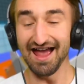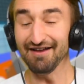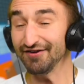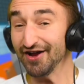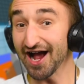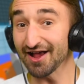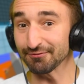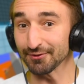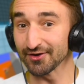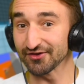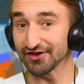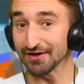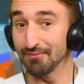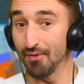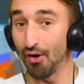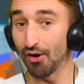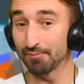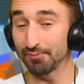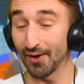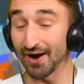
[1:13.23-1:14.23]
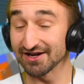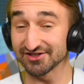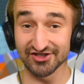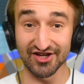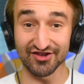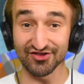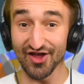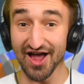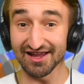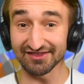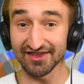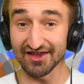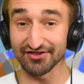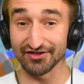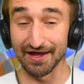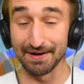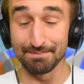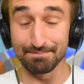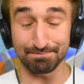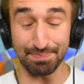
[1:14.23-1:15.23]
If you guys wanna see more pranks just like
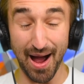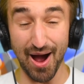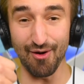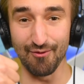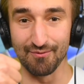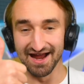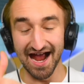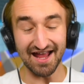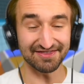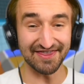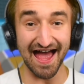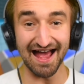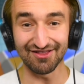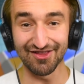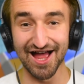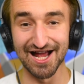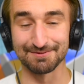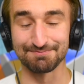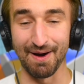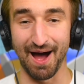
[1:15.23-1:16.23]
this, then boom! Hit that like